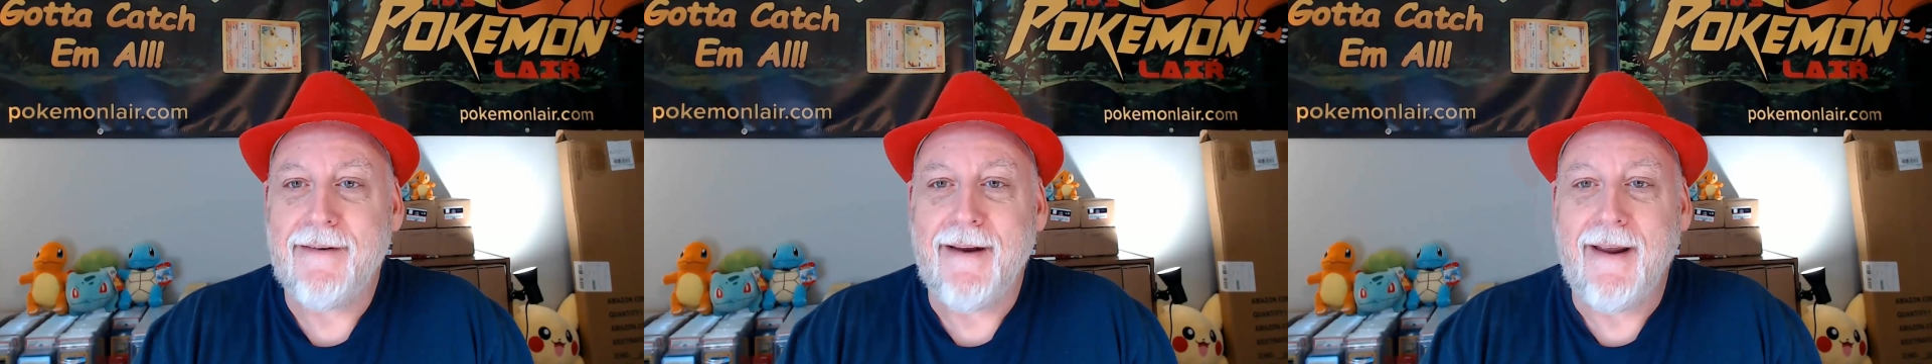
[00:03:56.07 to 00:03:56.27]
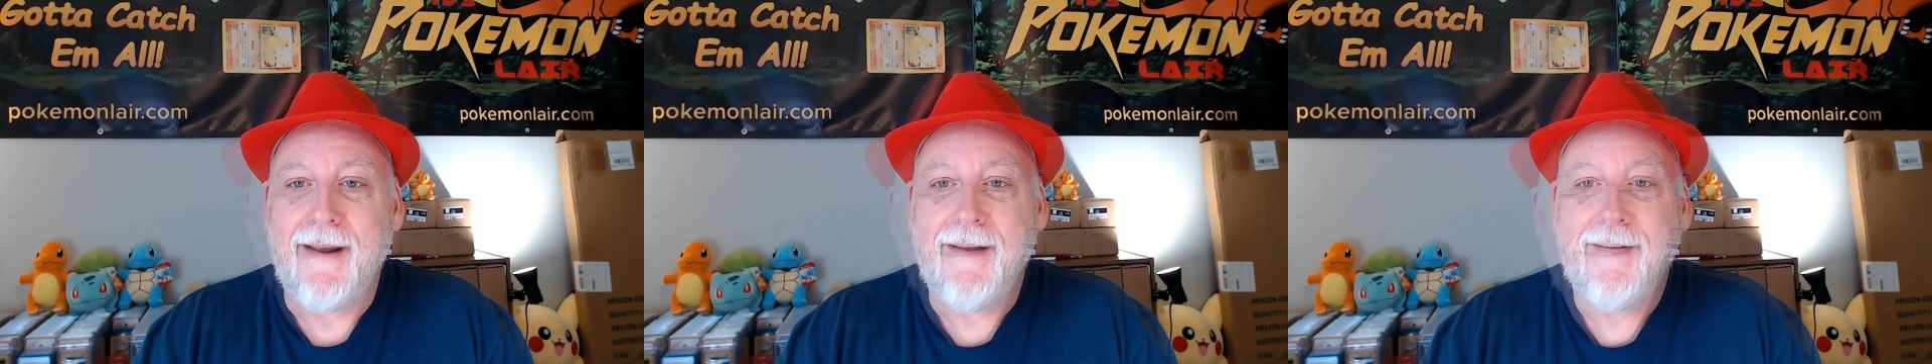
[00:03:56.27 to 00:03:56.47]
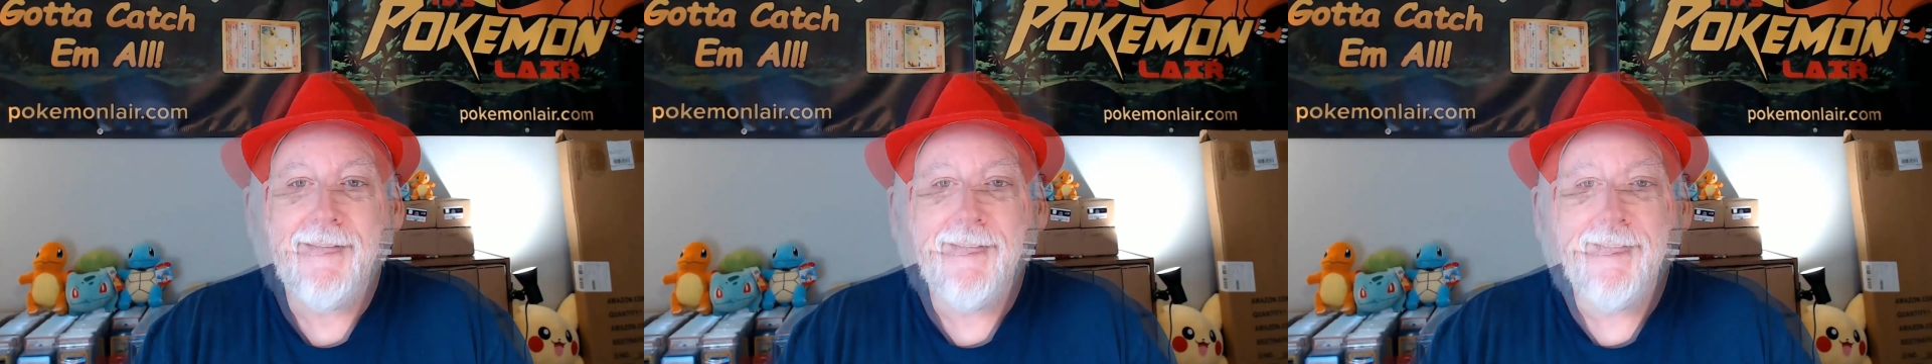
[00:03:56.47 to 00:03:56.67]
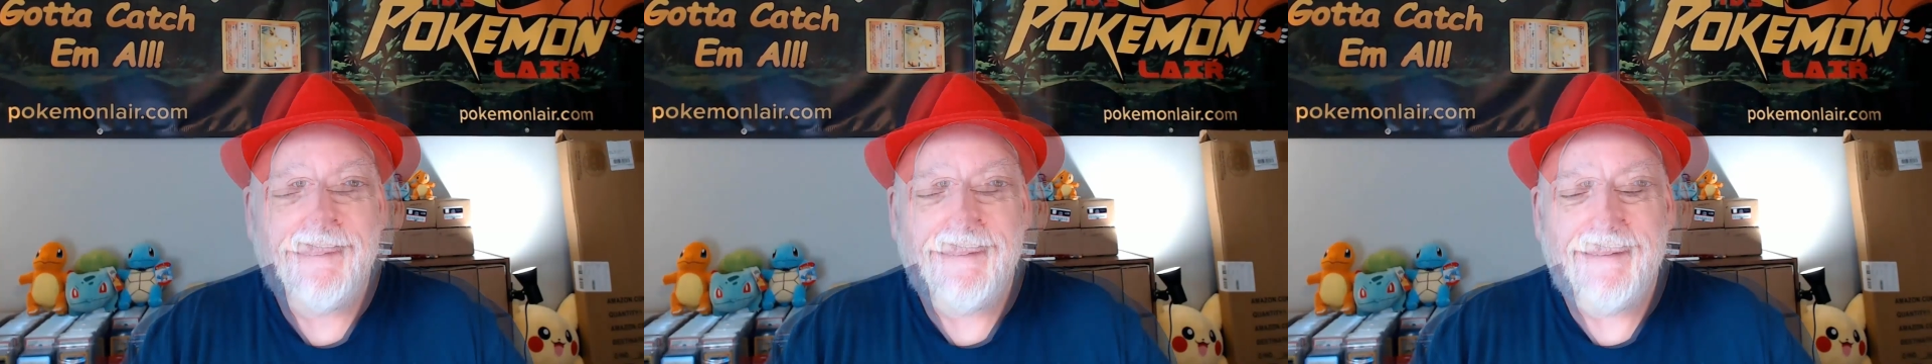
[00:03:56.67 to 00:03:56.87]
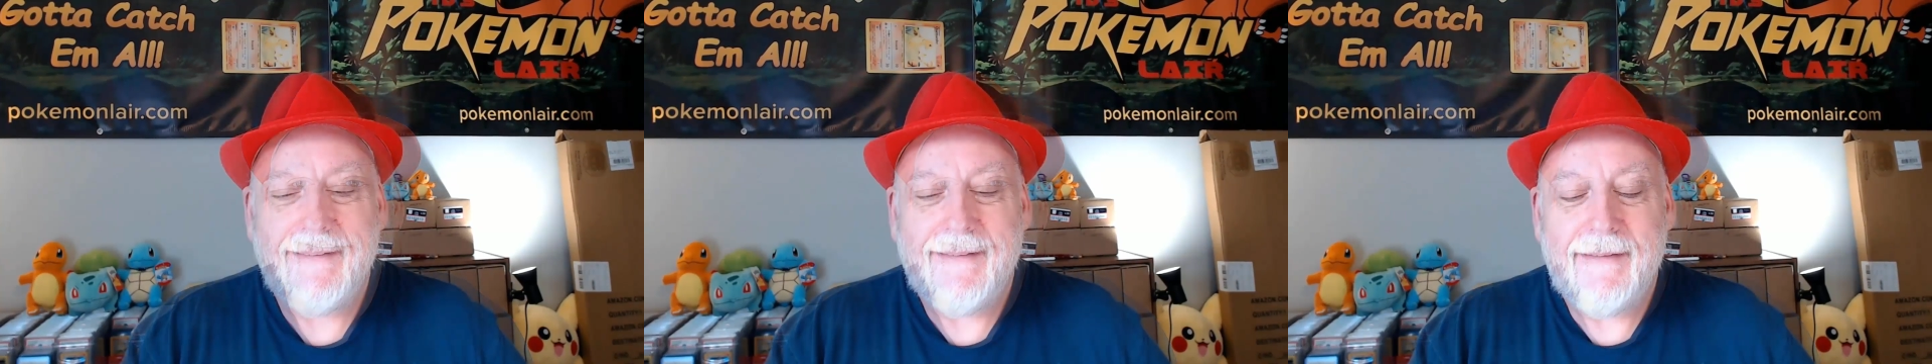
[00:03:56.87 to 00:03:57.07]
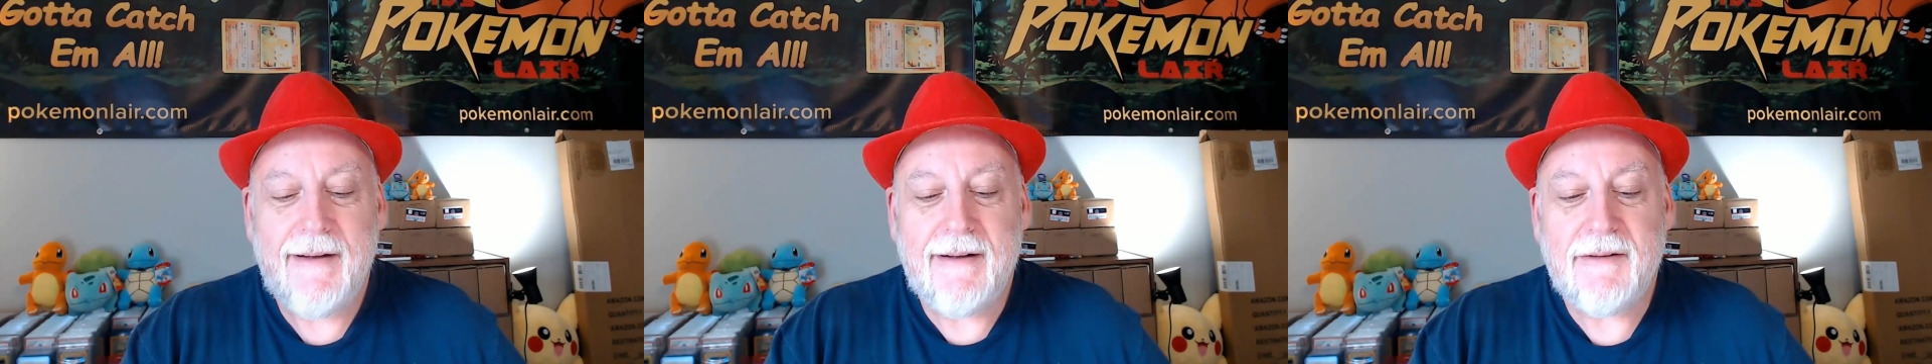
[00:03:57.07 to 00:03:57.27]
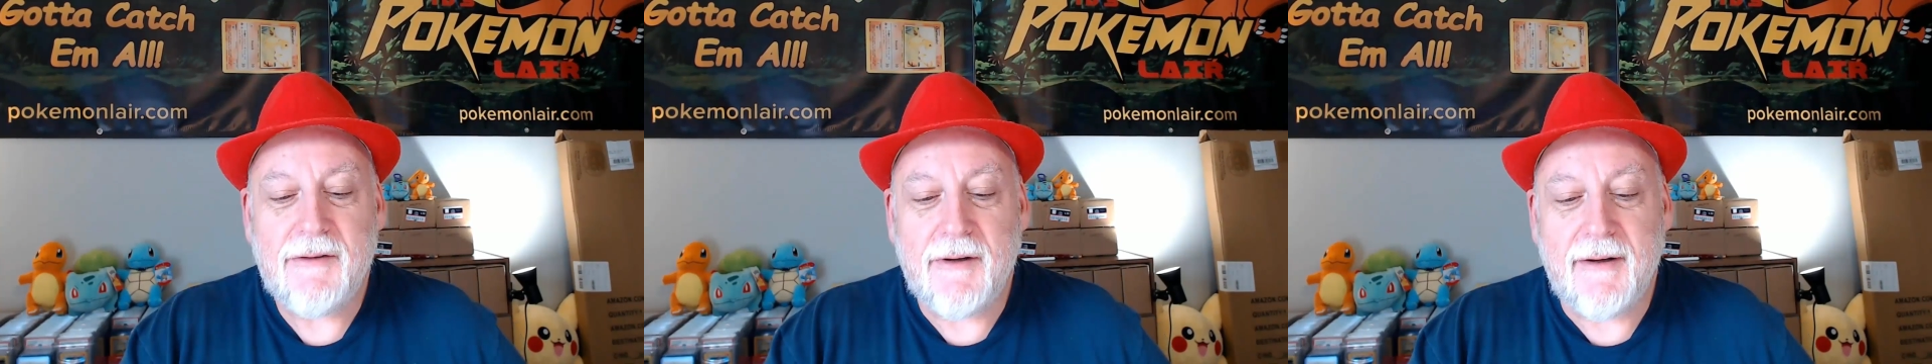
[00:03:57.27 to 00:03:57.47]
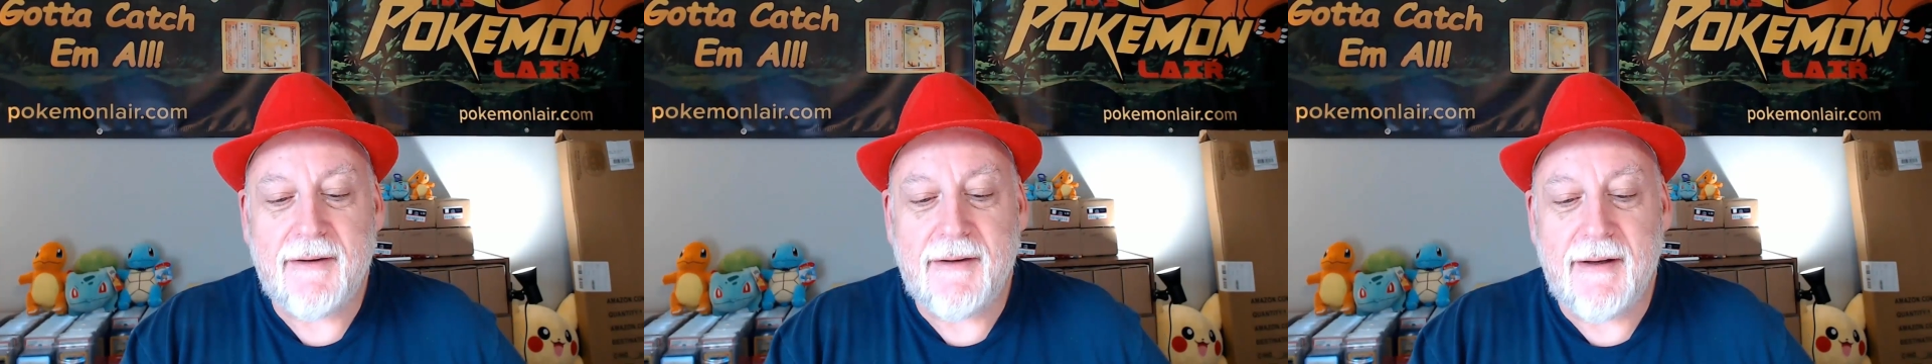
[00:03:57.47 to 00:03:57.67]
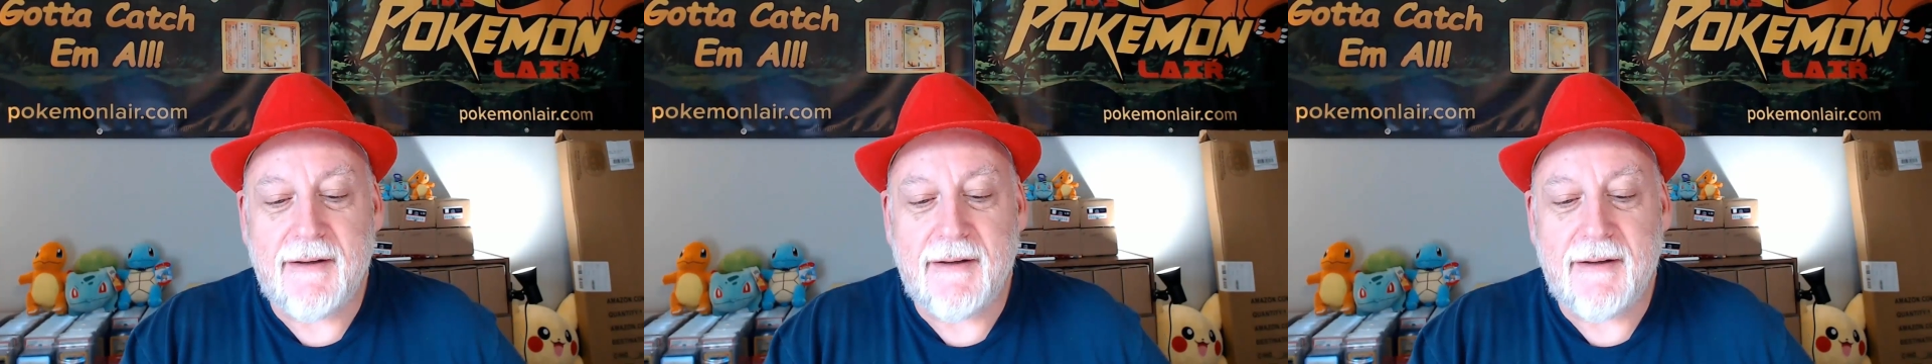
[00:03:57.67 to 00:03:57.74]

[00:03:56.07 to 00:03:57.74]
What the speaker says: day. Let's look at this